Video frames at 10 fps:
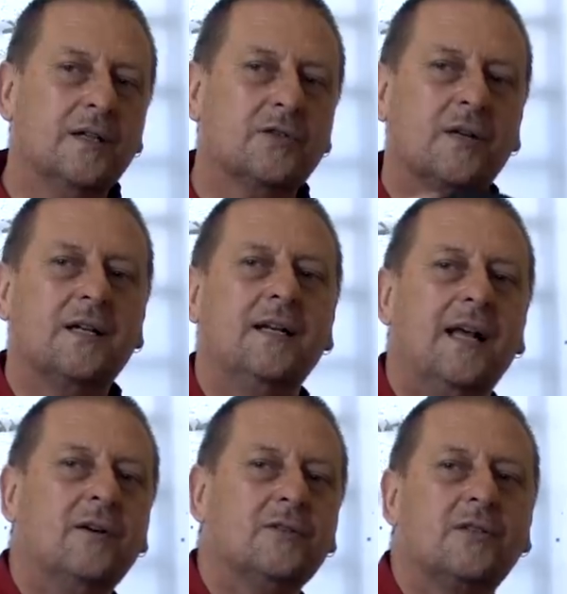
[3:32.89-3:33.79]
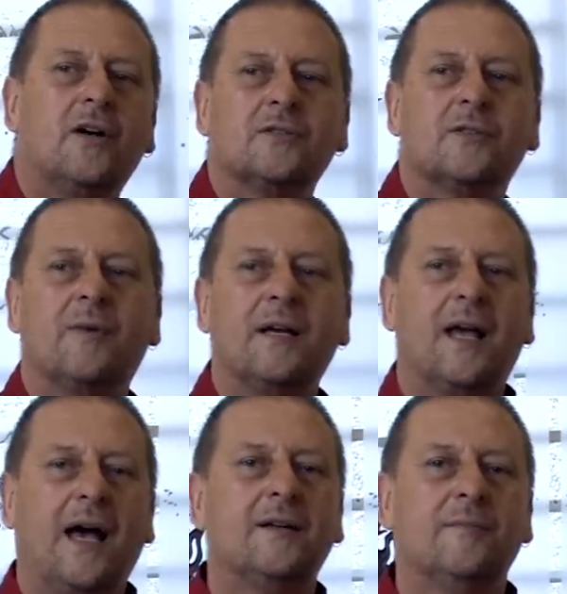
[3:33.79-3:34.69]
So I can now start to
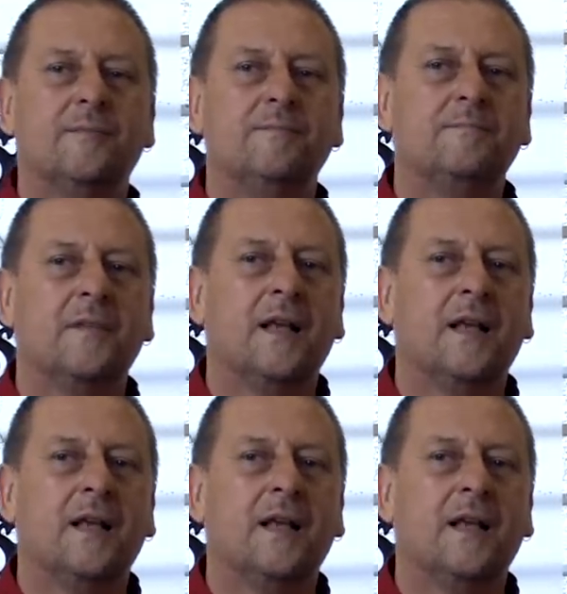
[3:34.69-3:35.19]
make Adam